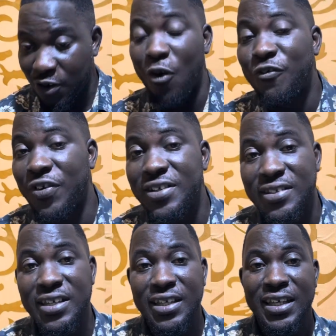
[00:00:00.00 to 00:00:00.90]

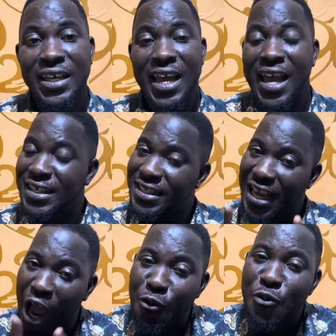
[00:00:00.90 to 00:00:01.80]
Conference League. And
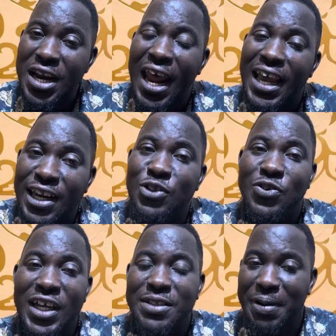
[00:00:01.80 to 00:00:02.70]
are we likely
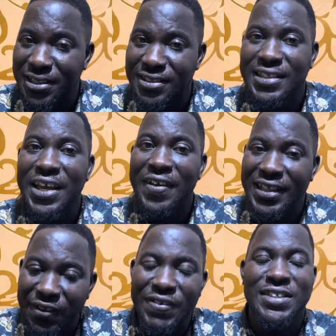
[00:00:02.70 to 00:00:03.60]
to get Manchester
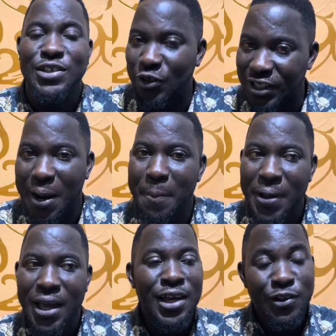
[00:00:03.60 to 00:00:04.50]
United versus Tottenham?
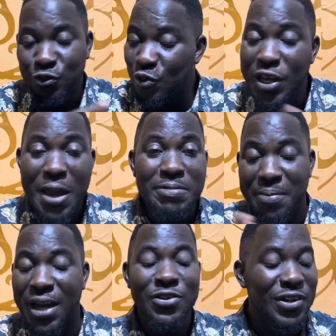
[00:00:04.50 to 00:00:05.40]
2 games
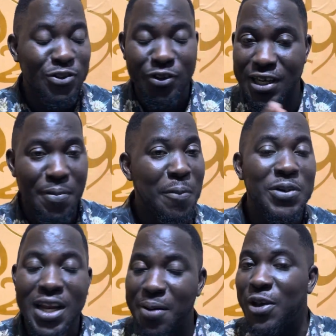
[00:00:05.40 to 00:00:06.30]
among United Tottenham,
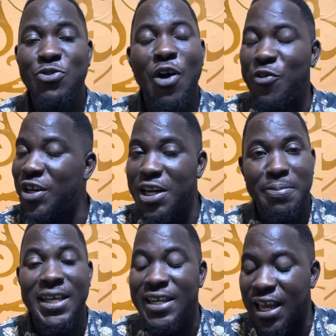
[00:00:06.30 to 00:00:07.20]
among you will
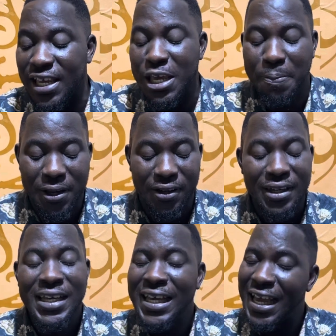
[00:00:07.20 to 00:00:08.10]
be in the EPL.
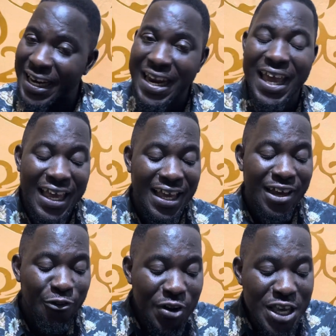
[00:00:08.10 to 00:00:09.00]
And then
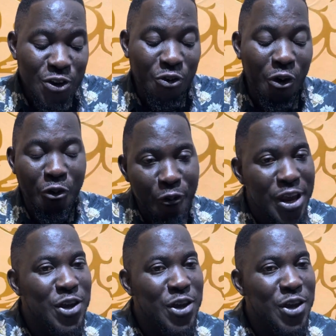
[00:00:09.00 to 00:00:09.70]
we equal.